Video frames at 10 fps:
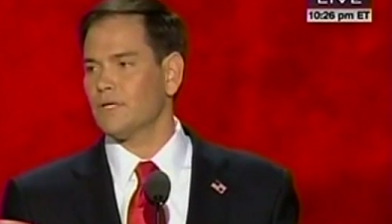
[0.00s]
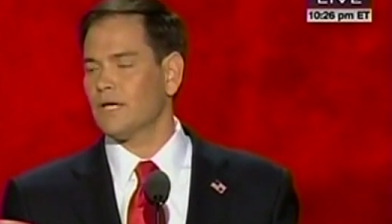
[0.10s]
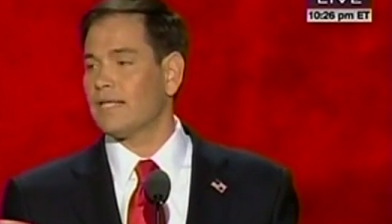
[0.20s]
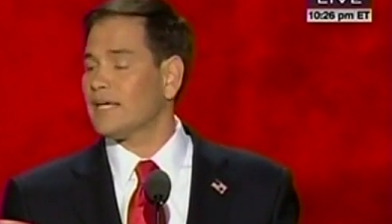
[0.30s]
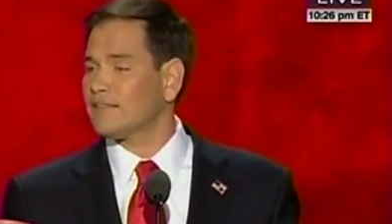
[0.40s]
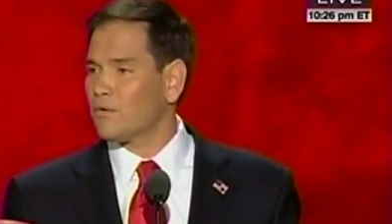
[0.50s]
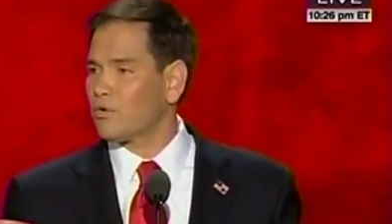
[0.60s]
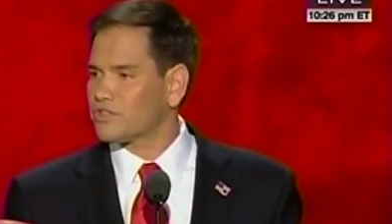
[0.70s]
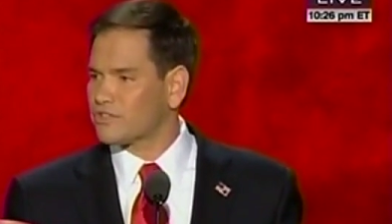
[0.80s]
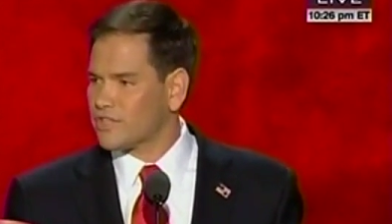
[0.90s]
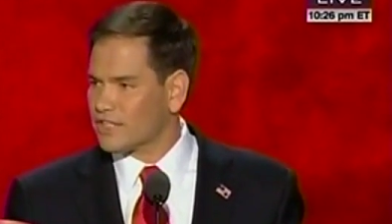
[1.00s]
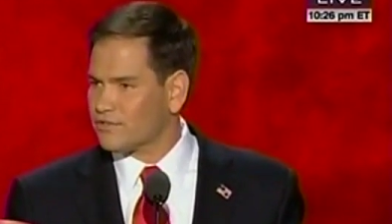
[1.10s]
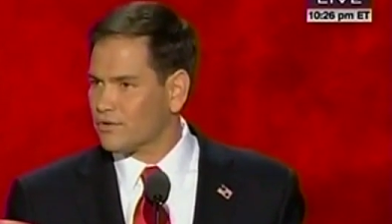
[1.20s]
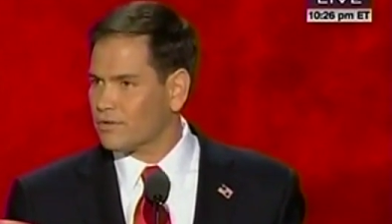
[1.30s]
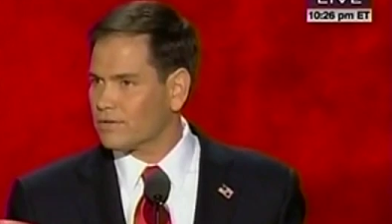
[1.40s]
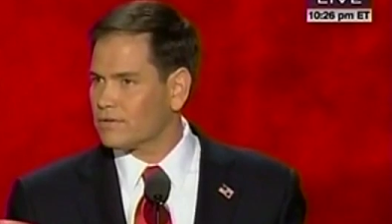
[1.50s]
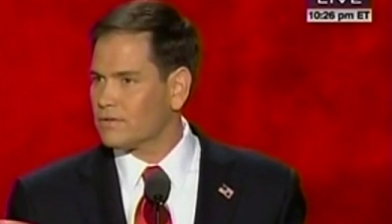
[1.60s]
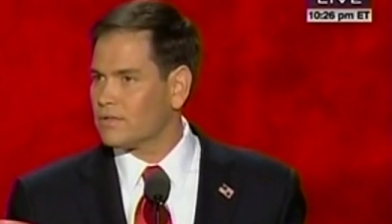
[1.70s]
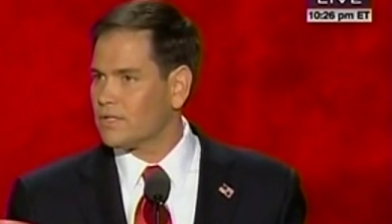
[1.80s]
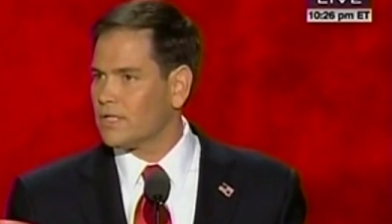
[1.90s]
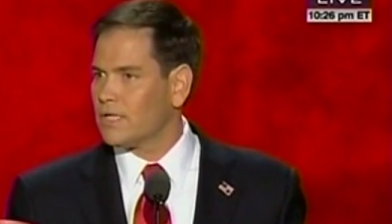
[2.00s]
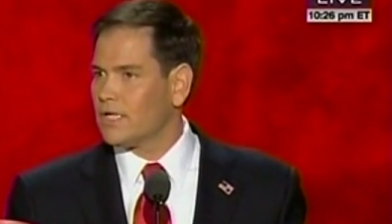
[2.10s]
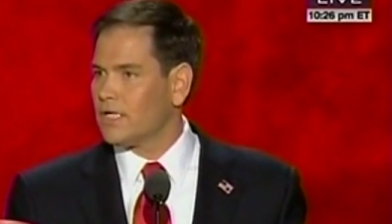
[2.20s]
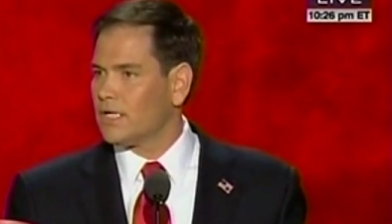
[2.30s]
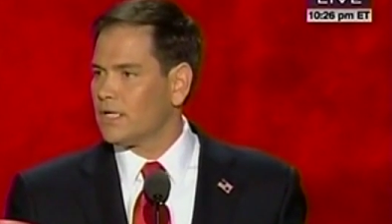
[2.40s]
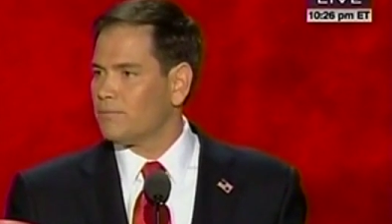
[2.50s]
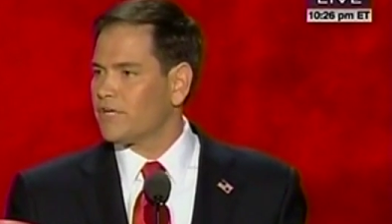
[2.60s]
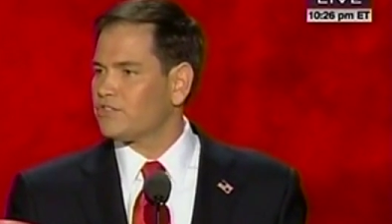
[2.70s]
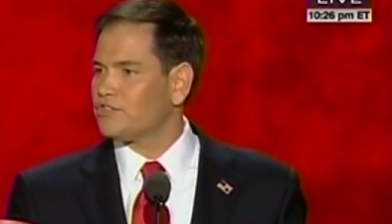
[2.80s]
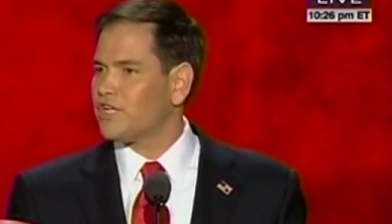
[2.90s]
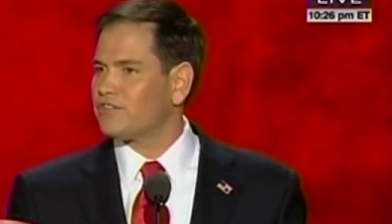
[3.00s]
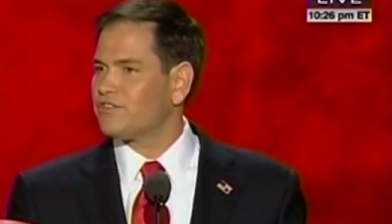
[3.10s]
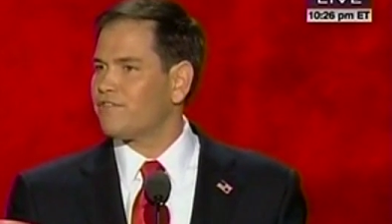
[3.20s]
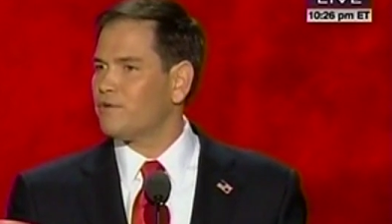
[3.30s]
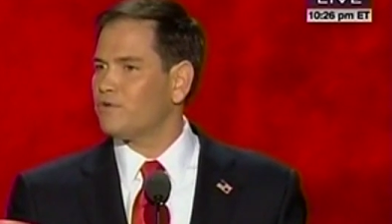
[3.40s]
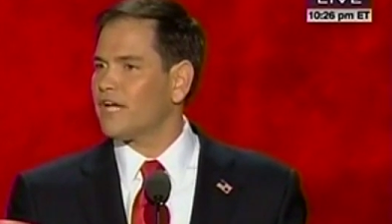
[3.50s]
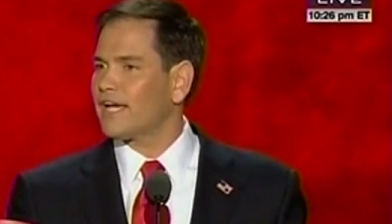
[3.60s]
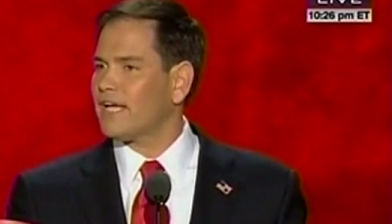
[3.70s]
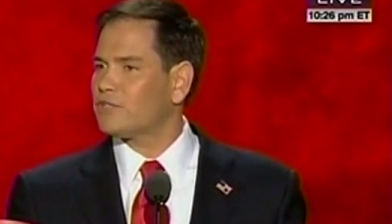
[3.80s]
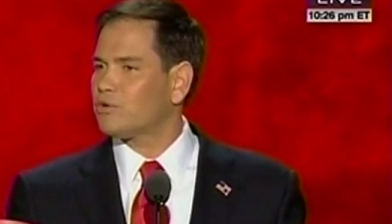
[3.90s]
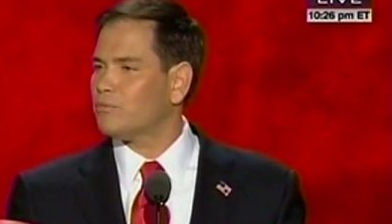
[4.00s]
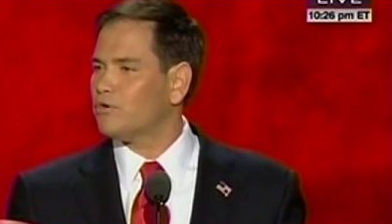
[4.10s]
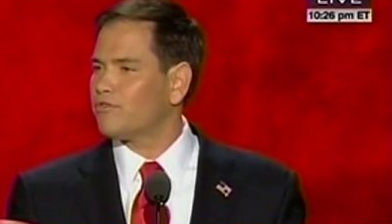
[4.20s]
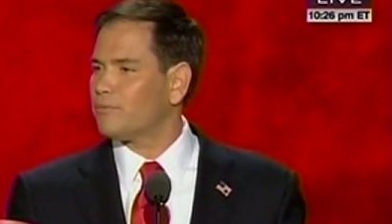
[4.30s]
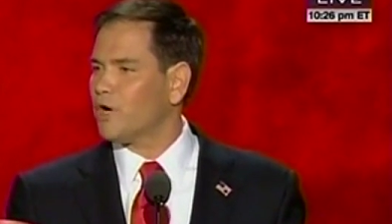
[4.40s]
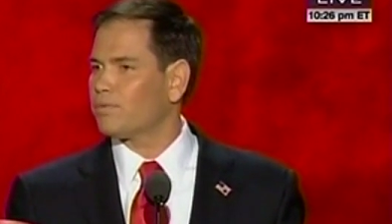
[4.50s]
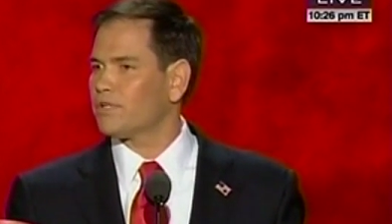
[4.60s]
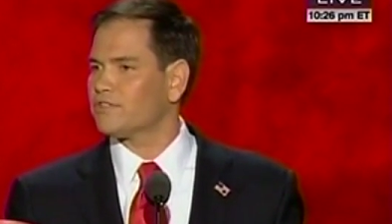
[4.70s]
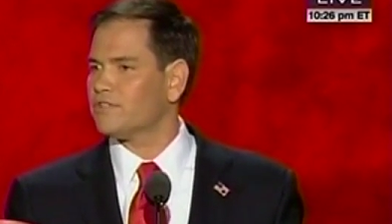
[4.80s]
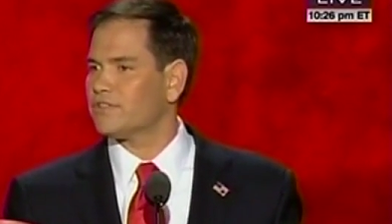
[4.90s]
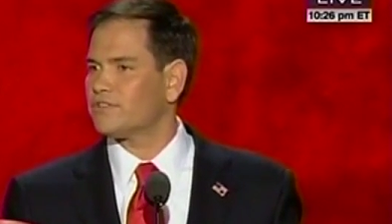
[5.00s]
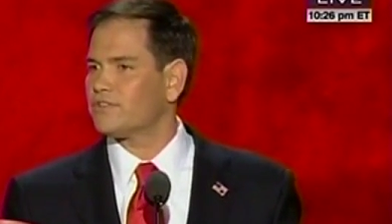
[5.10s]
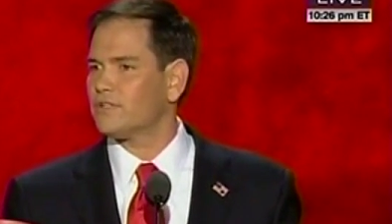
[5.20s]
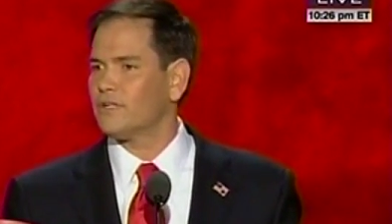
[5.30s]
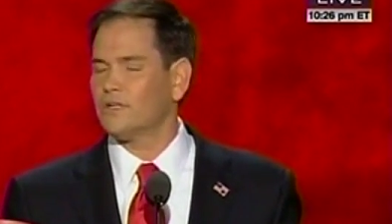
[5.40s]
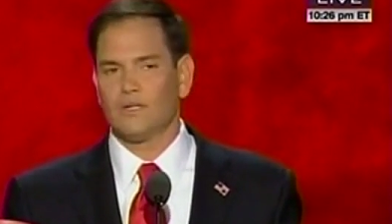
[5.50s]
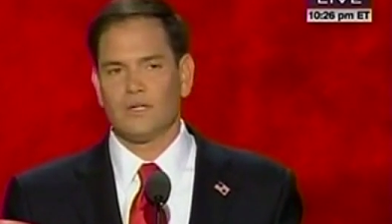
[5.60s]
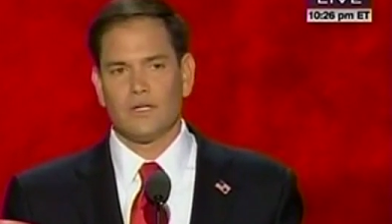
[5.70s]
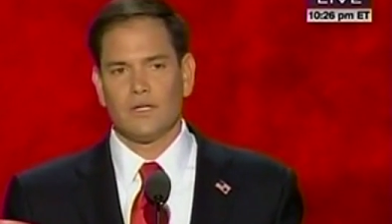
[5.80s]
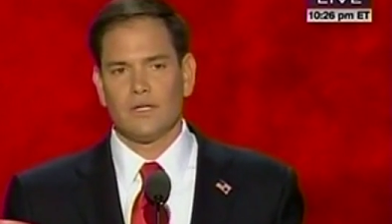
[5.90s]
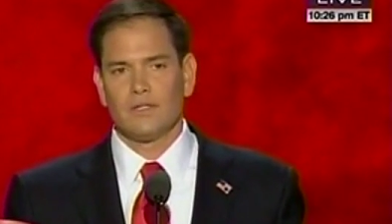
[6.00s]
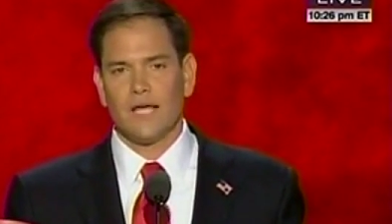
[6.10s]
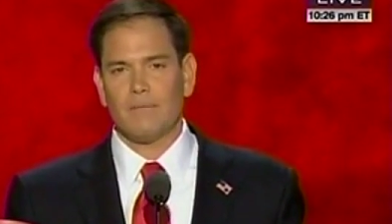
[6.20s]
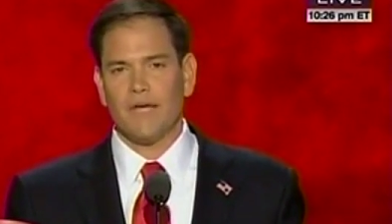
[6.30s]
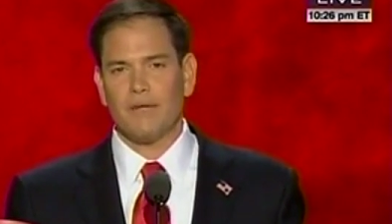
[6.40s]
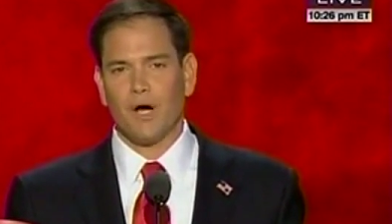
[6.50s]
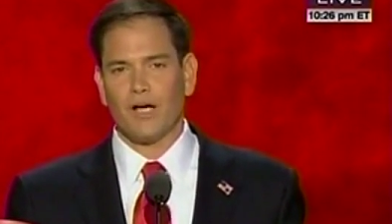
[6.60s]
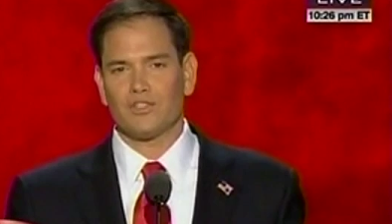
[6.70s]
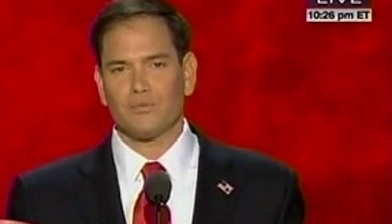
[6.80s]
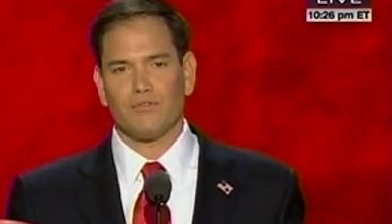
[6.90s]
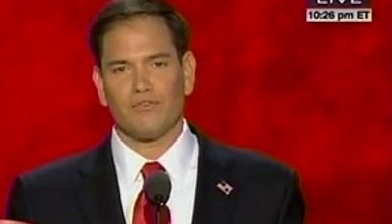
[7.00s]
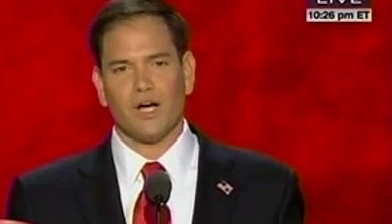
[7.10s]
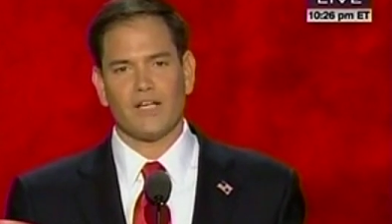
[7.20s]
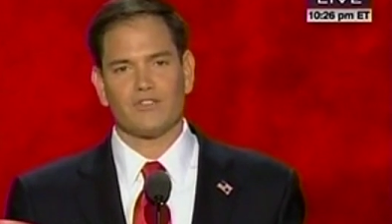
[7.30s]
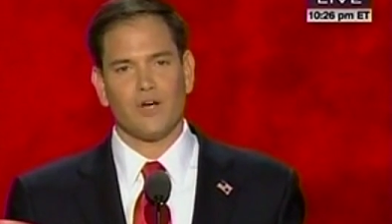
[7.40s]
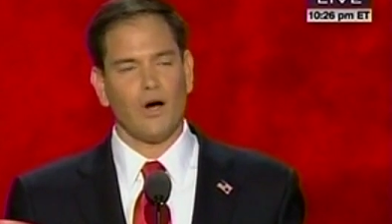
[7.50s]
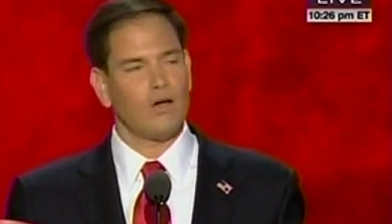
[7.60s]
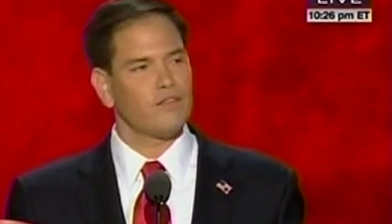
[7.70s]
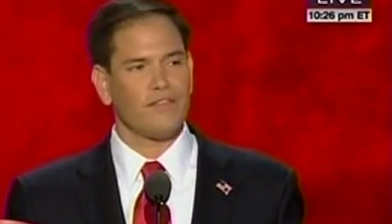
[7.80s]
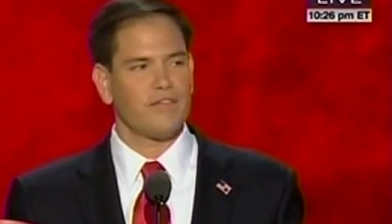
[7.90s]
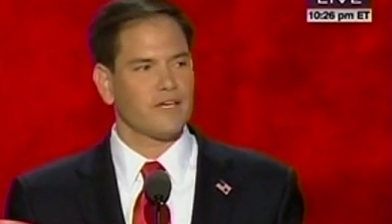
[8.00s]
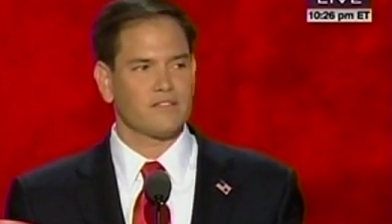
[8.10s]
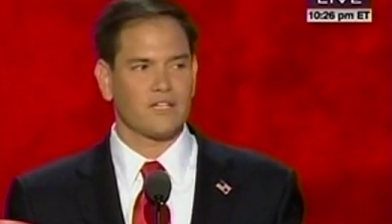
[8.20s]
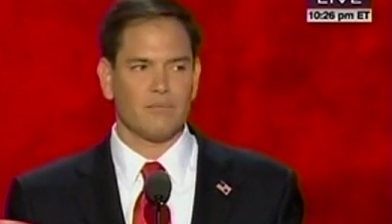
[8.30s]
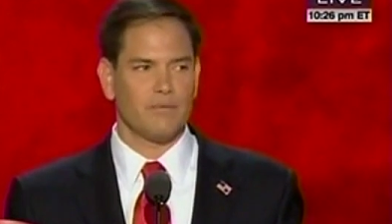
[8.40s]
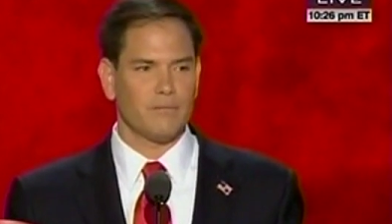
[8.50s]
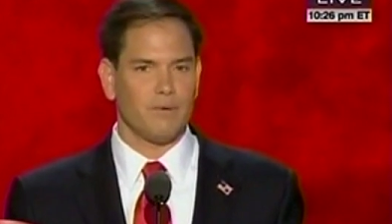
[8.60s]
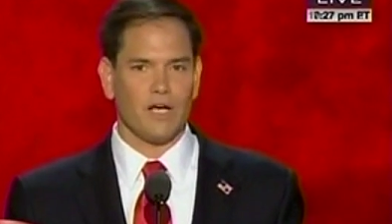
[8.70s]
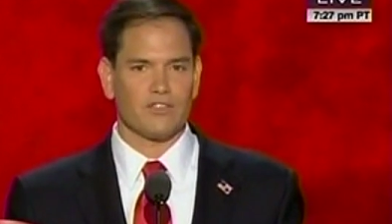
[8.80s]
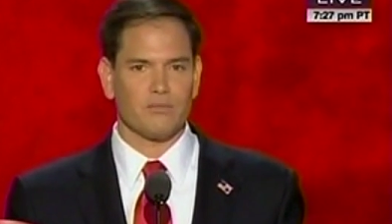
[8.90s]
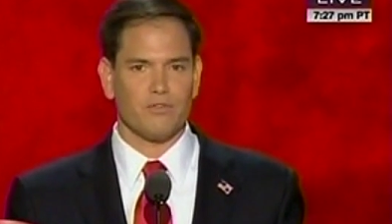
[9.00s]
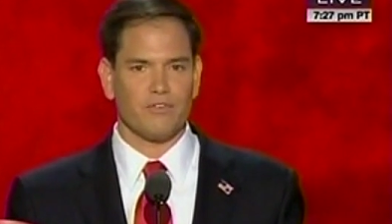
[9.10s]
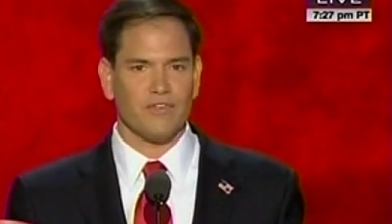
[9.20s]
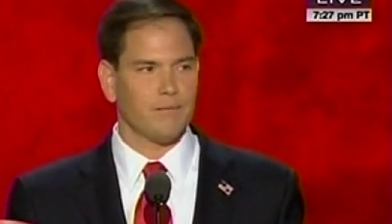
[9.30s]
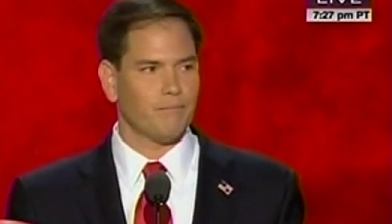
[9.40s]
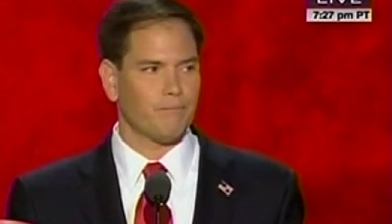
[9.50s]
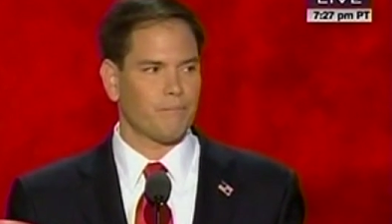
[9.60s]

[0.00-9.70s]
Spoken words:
And yet they were successful. Because just a few decades removed from hopelessness, they made possible for us all the things that had been impossible for them.